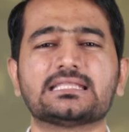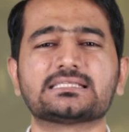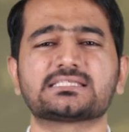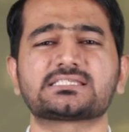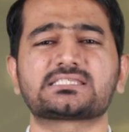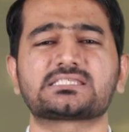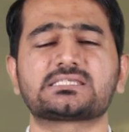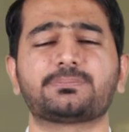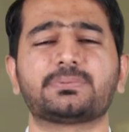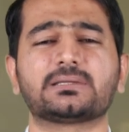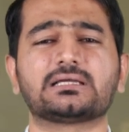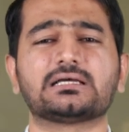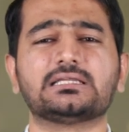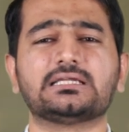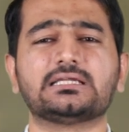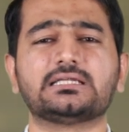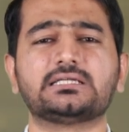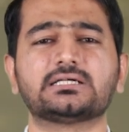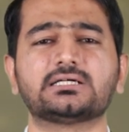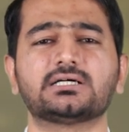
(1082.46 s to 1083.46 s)
this is
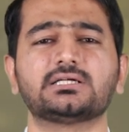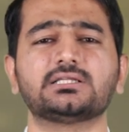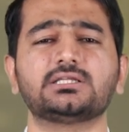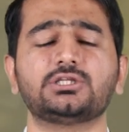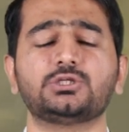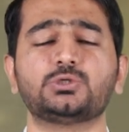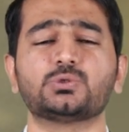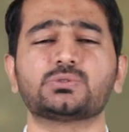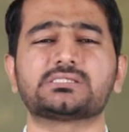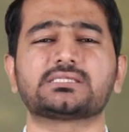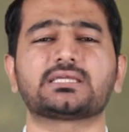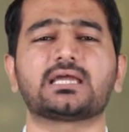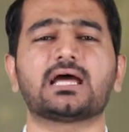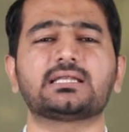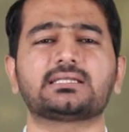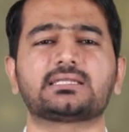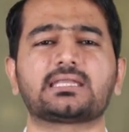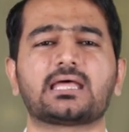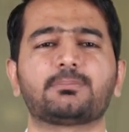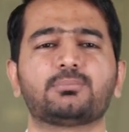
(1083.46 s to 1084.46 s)
typically done using
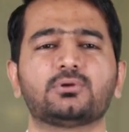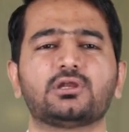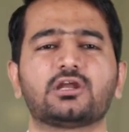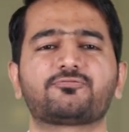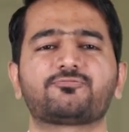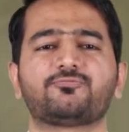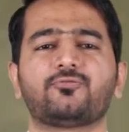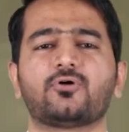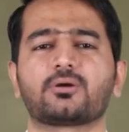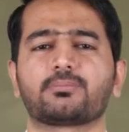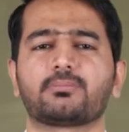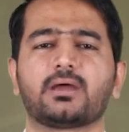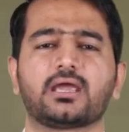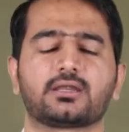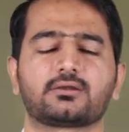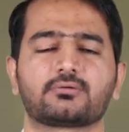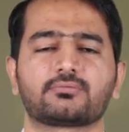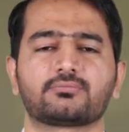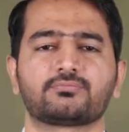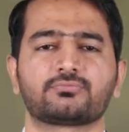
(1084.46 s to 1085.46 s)
a tabular
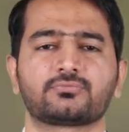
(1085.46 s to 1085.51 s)
format.